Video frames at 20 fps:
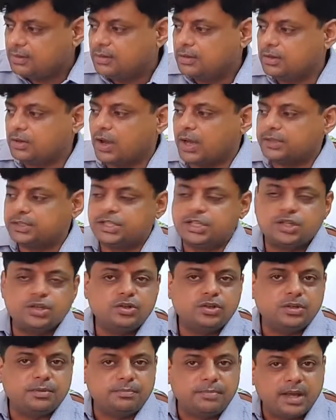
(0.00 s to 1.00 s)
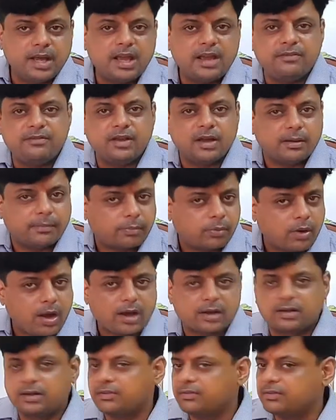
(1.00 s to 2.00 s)
Your attitude, behavior,
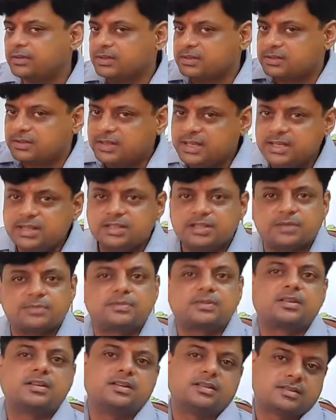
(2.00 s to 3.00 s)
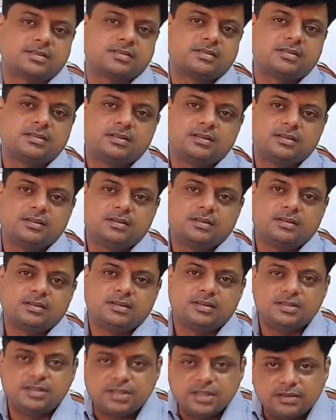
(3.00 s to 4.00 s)
proactiveness, leadership skills,
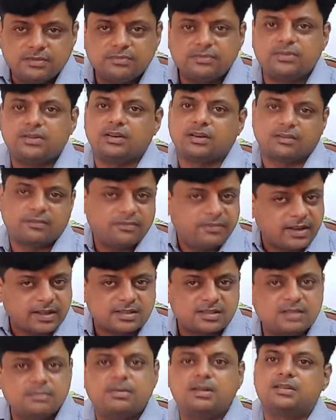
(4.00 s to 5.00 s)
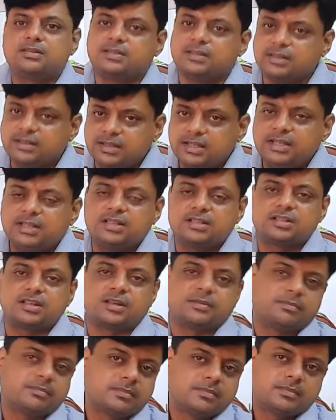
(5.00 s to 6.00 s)
teamwork, flexibility,
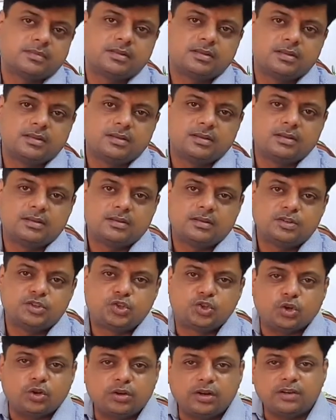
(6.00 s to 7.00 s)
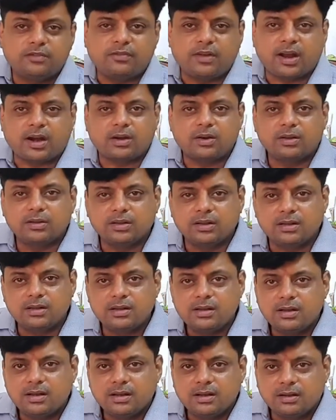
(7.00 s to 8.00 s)
leadership. Should in fact know
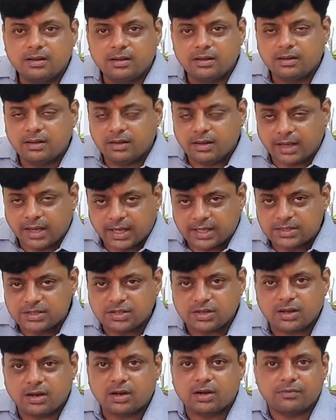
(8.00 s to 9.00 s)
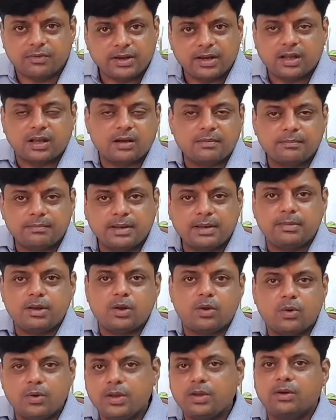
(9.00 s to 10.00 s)
the HR of any company be
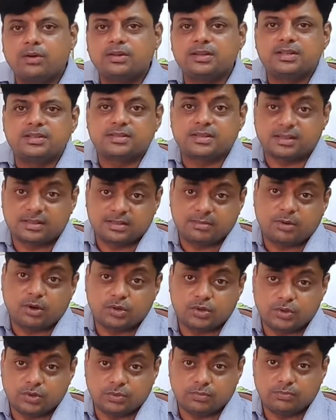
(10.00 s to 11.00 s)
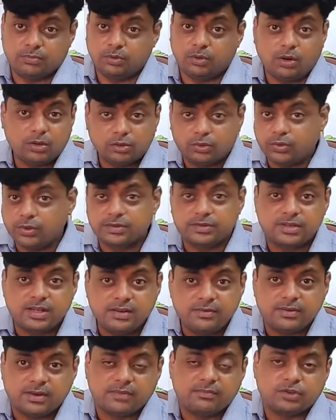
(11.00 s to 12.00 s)
knowing all these things about you. Not through your
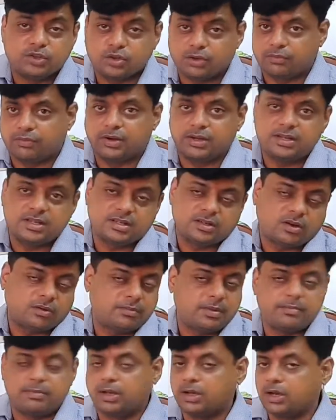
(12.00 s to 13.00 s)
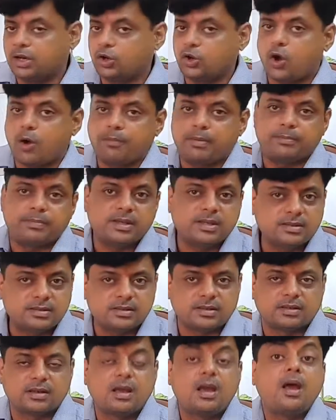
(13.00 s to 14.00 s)
CV, which you have written or maybe cut, copy,
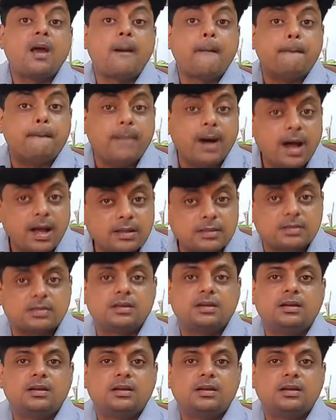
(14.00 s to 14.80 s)
pasted, but